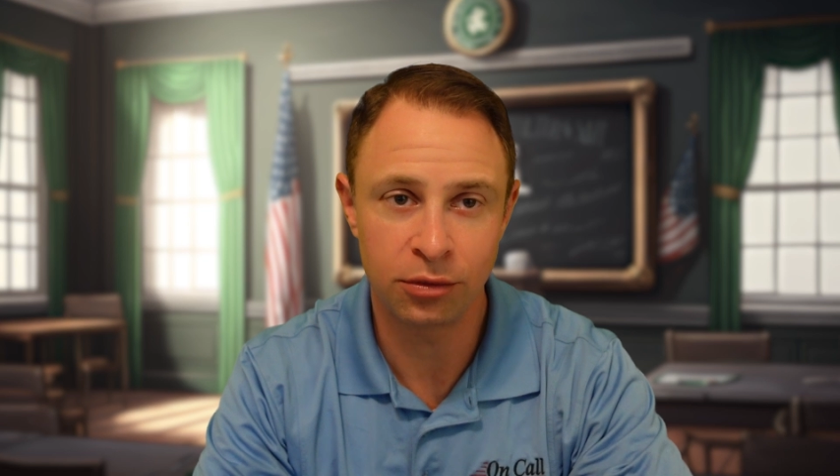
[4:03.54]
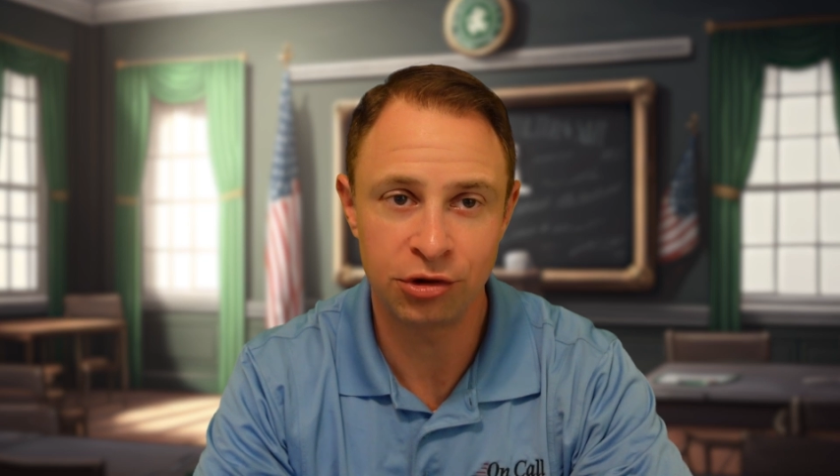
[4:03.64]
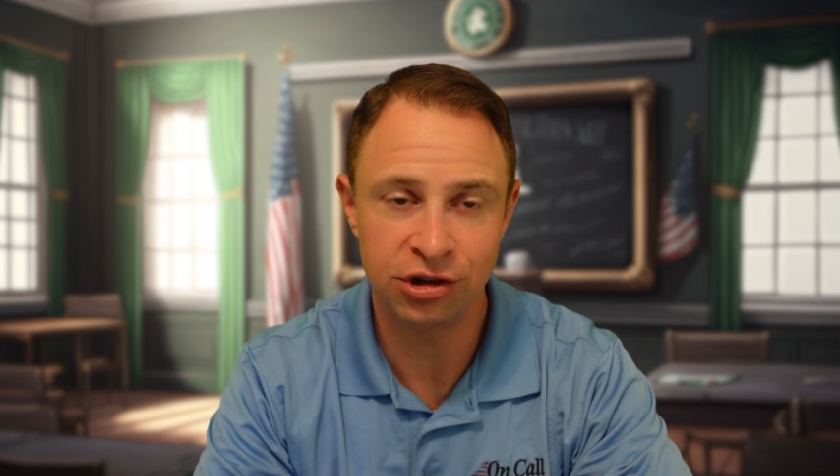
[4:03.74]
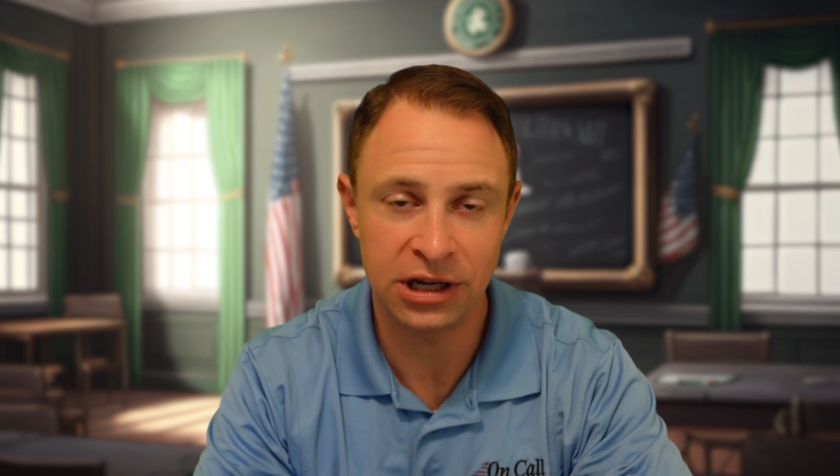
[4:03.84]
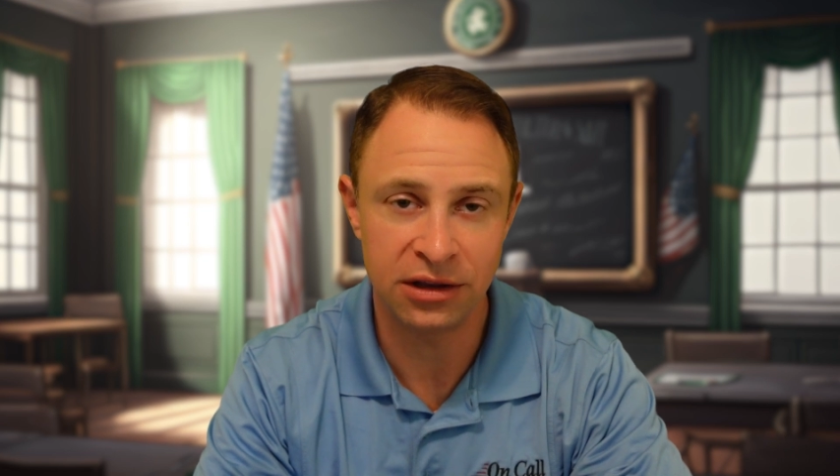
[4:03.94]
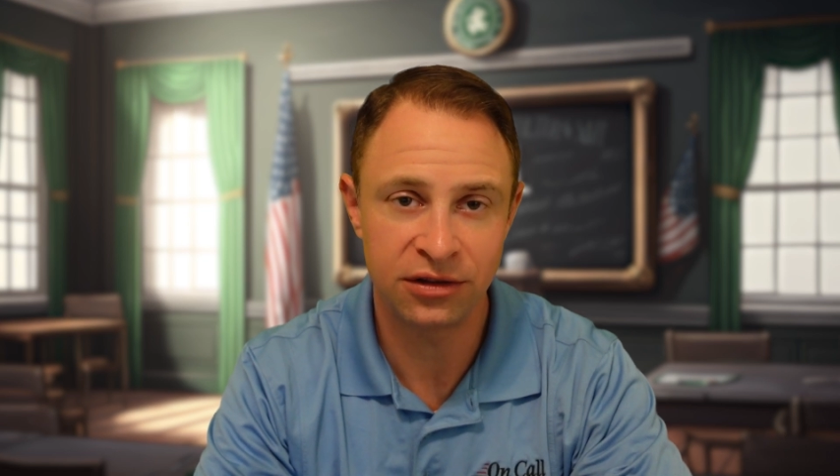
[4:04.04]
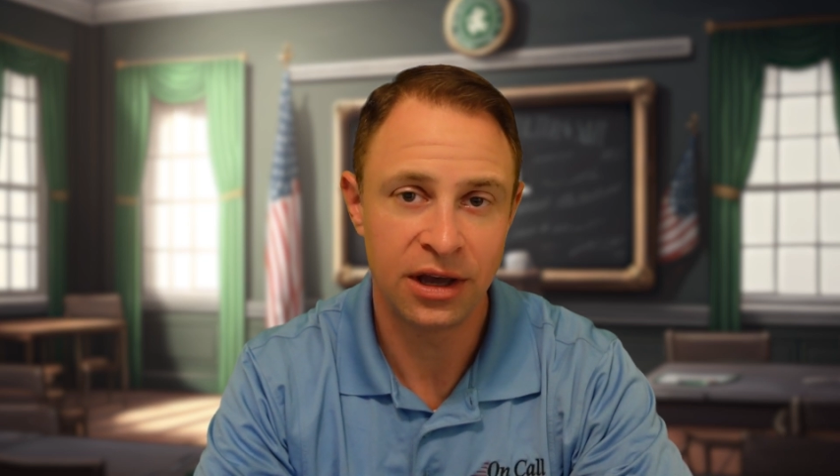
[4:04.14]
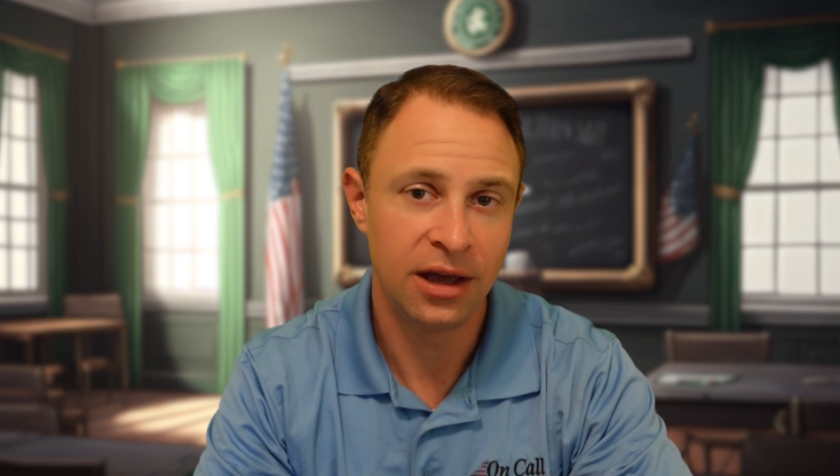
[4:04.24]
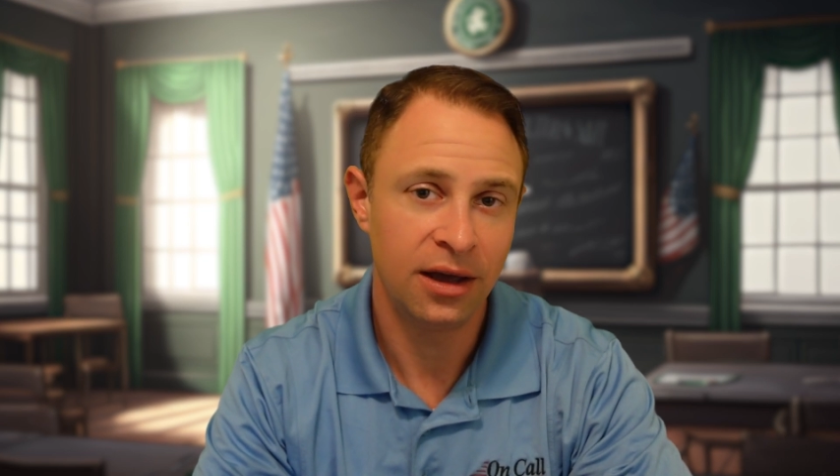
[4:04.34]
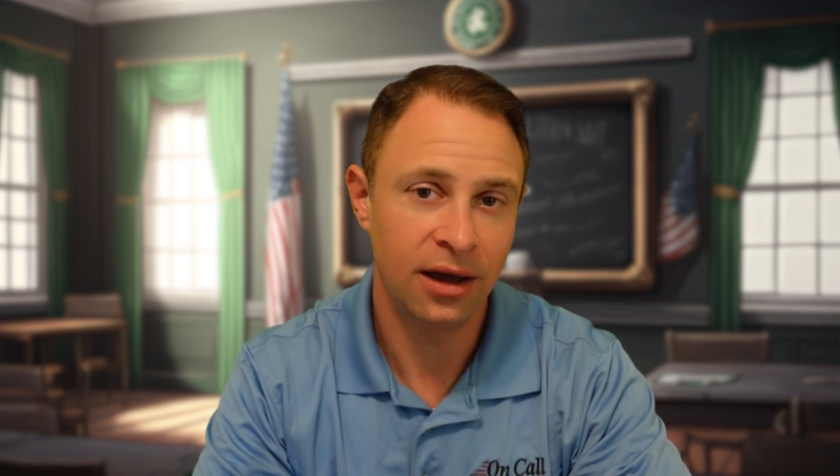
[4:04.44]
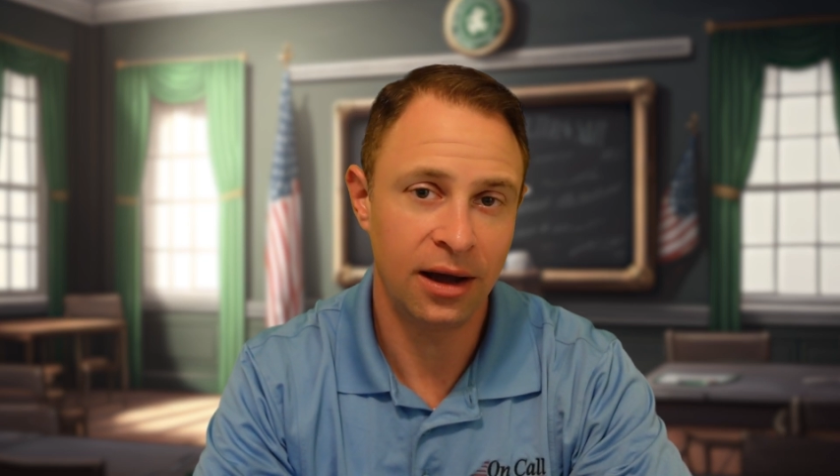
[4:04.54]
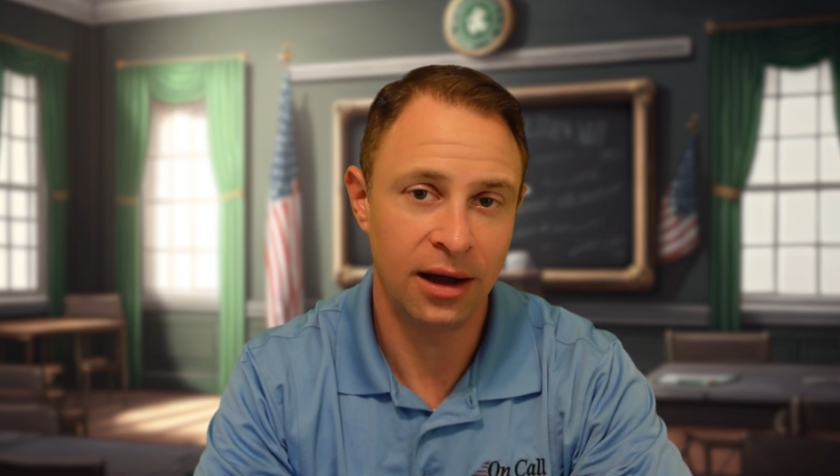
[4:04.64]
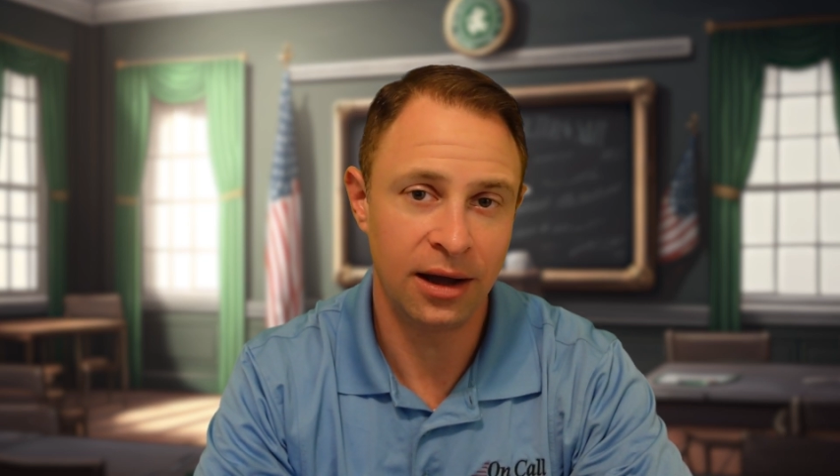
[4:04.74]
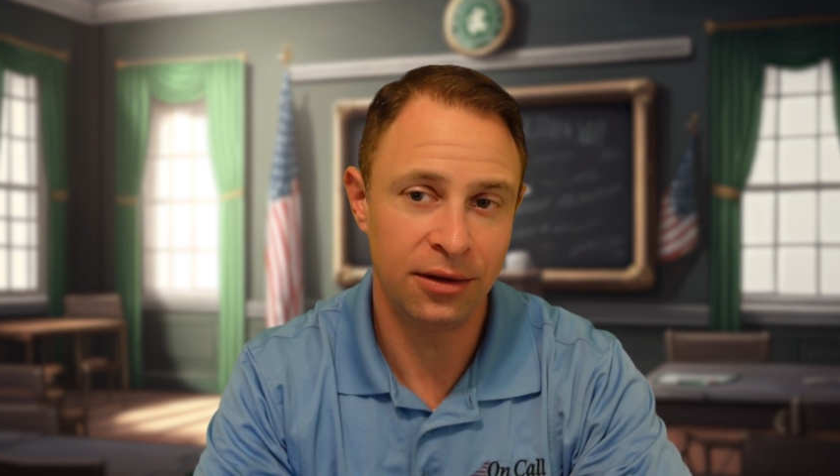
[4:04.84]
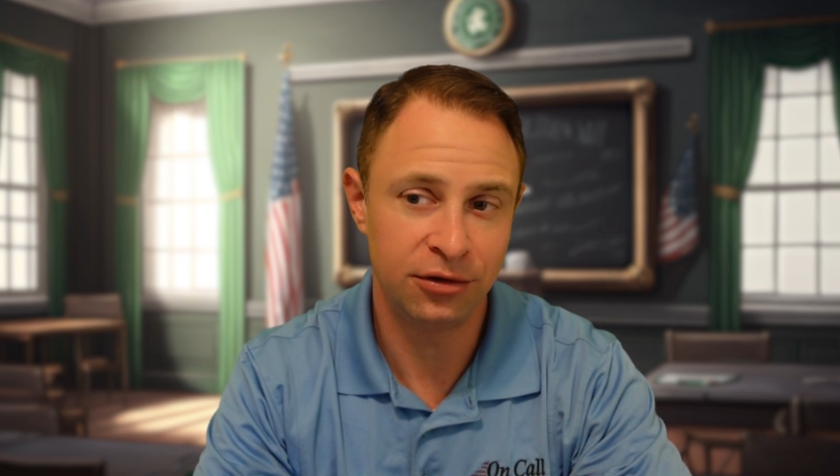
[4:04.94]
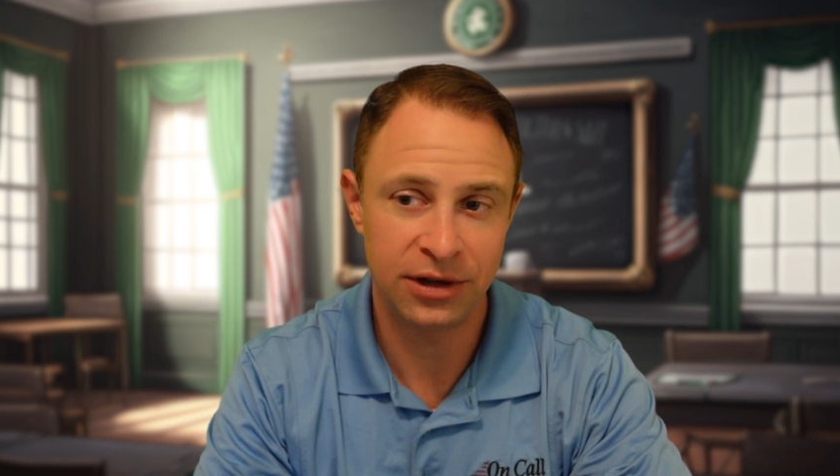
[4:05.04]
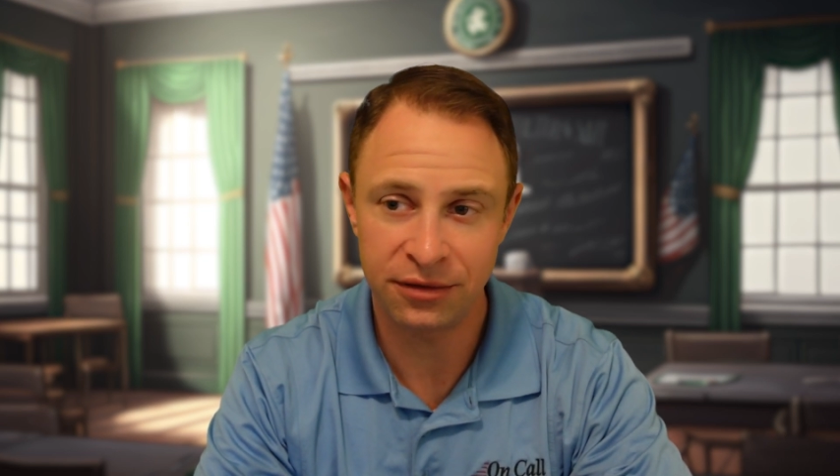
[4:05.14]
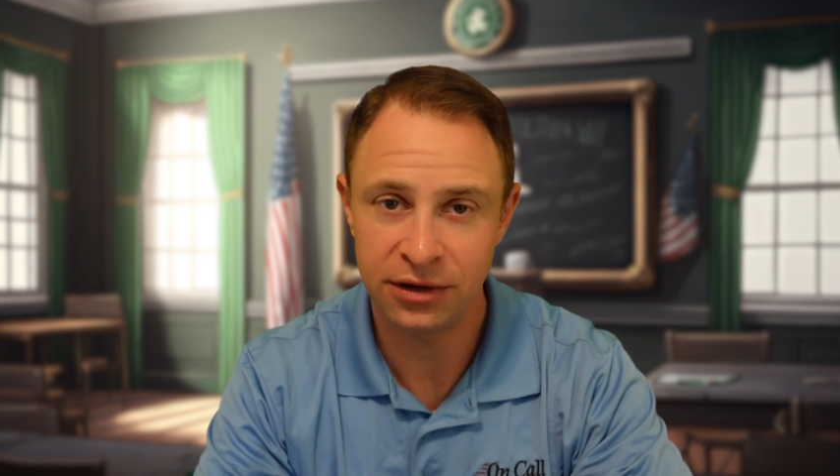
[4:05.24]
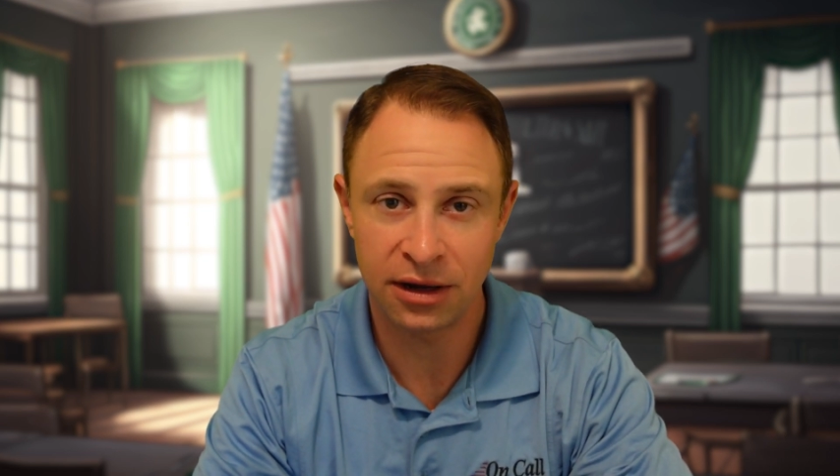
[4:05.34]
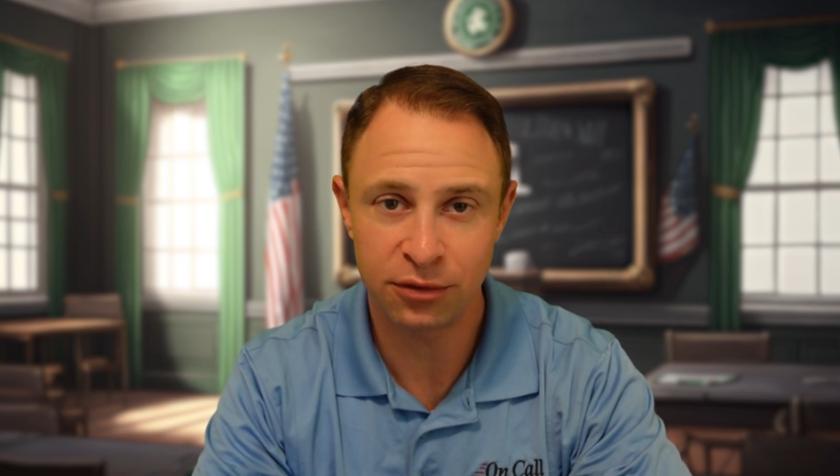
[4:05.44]
machines. There's
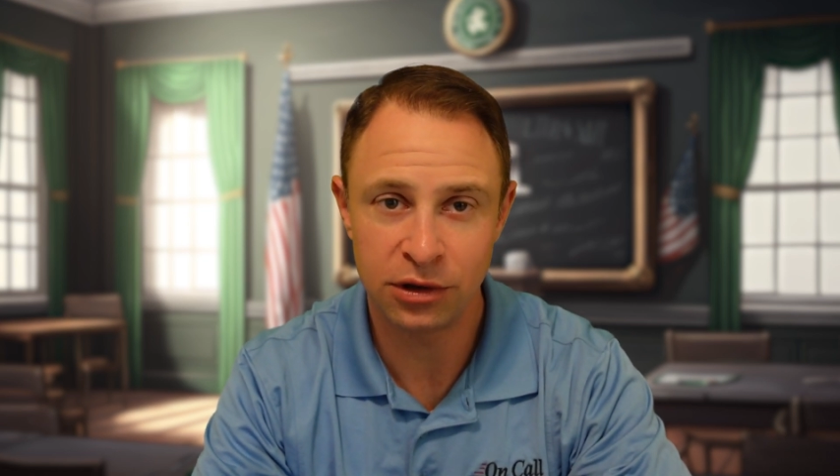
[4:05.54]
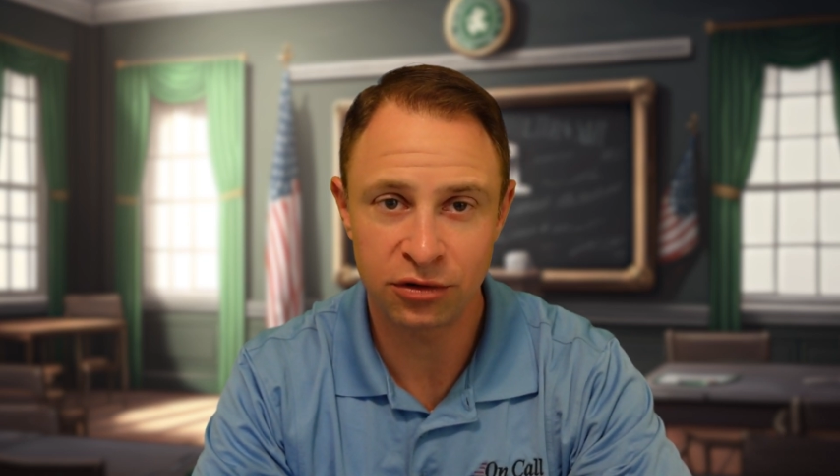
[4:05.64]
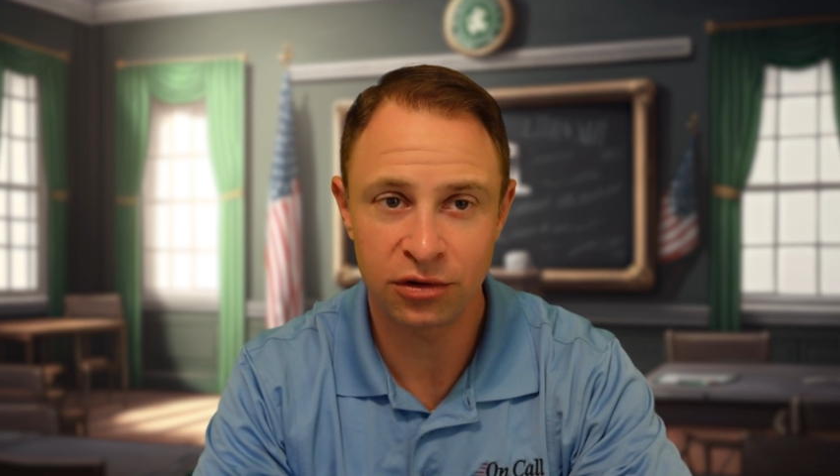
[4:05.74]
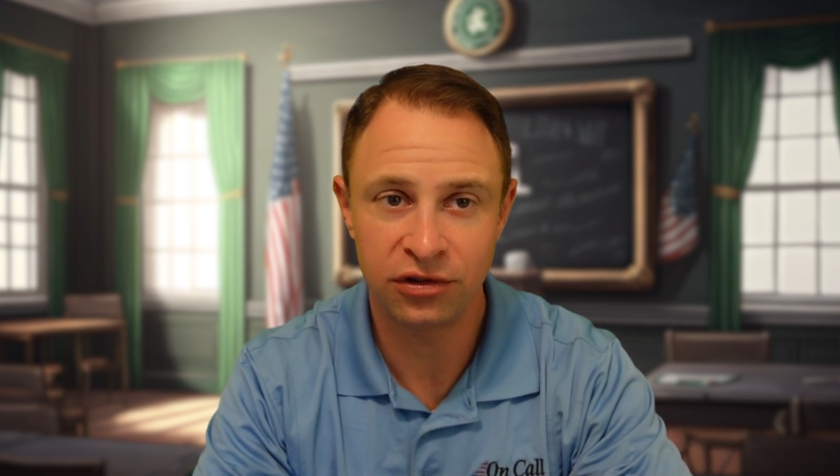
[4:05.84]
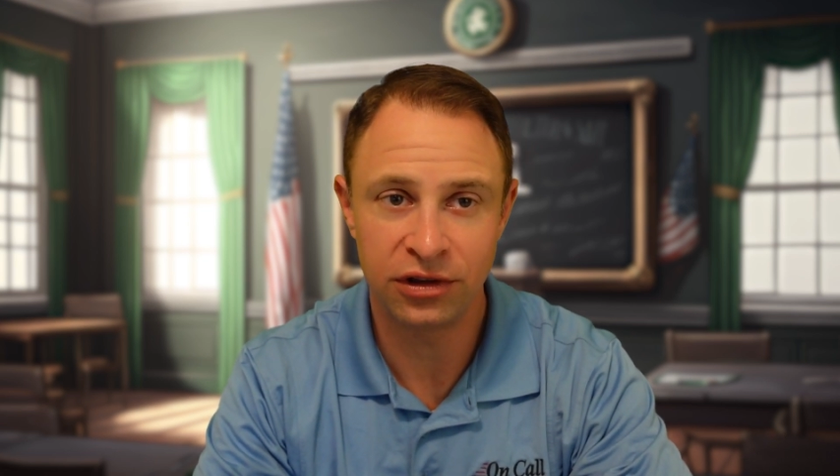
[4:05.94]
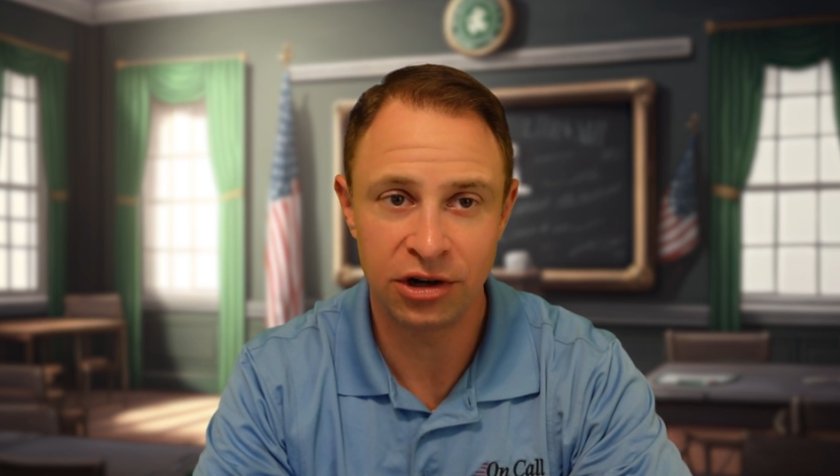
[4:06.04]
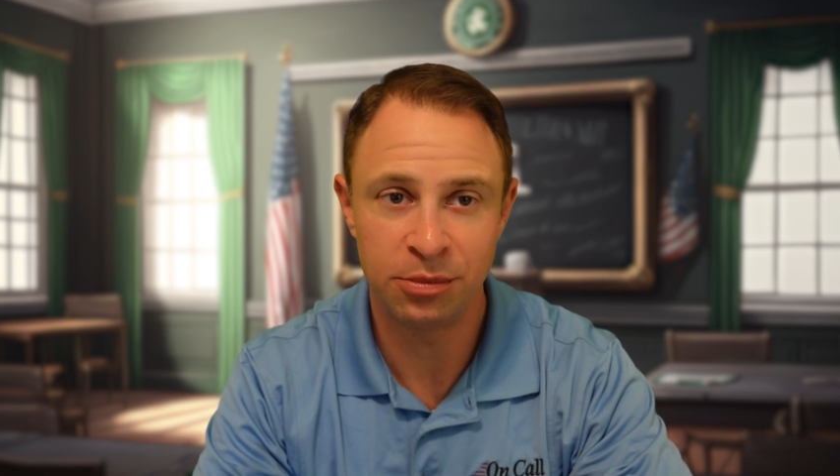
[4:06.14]
definitely enough resources there